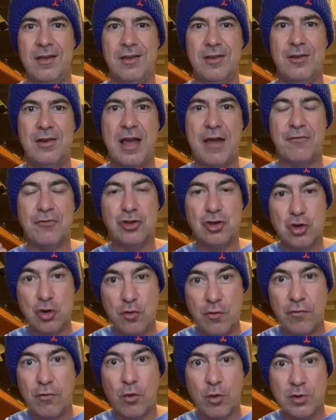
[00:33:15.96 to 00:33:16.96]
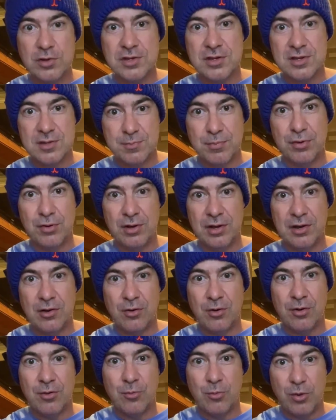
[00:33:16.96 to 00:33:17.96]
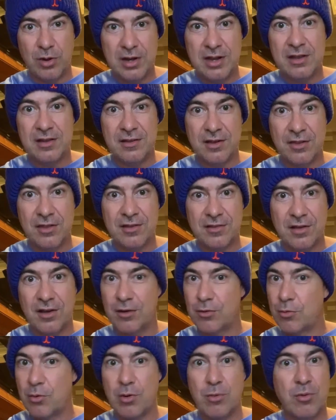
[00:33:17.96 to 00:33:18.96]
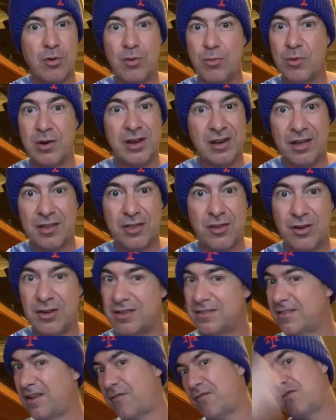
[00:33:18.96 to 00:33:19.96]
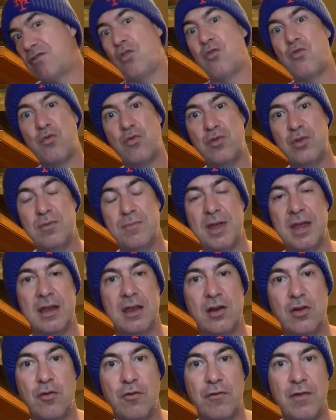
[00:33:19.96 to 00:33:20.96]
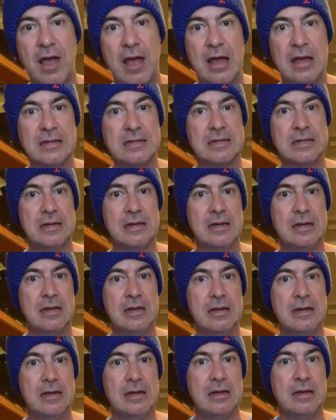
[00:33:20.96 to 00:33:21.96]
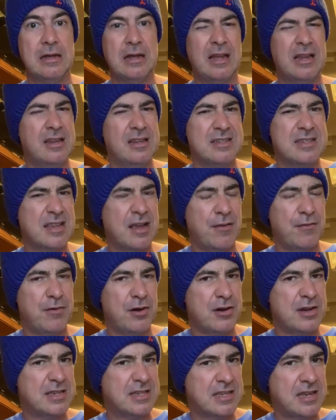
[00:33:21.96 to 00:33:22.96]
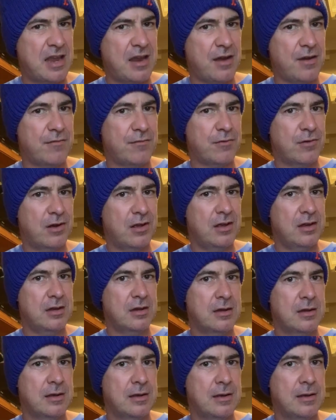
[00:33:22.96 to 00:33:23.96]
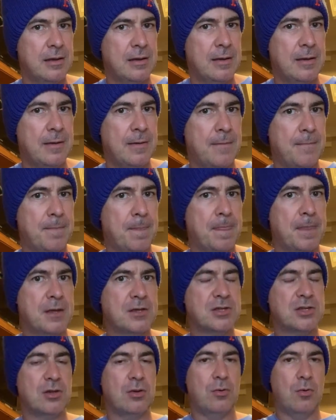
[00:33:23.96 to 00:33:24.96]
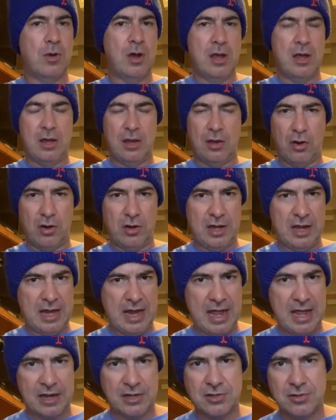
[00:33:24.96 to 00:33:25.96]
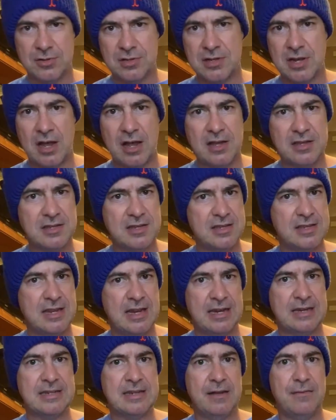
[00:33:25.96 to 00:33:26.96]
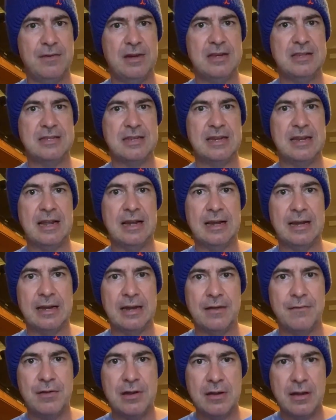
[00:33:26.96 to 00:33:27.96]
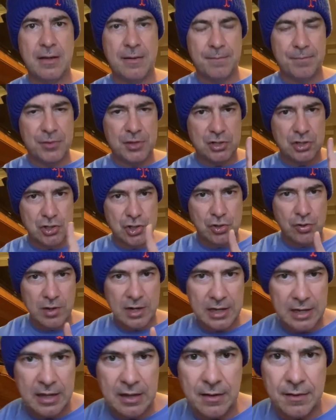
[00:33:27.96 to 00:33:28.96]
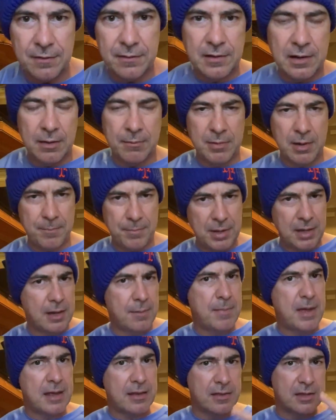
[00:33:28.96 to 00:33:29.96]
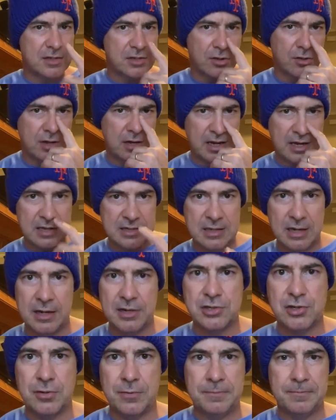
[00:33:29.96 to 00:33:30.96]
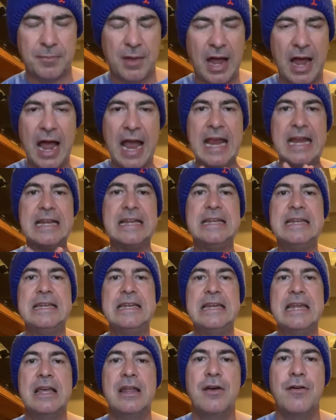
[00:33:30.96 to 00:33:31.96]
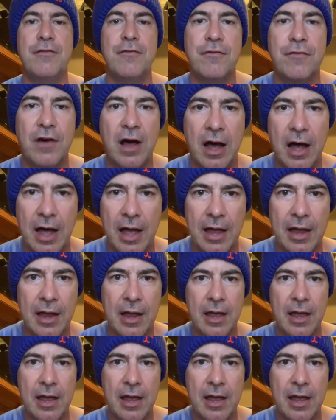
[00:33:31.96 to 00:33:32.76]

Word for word: you'd have two forces pulling on one end of the tug war rope with nothing on the side. you'd make it go fast. That doesn't sound very safe, right? So in exercises and activities of daily living, the trick is, and I'm going to piggyback this on the next lecture, identify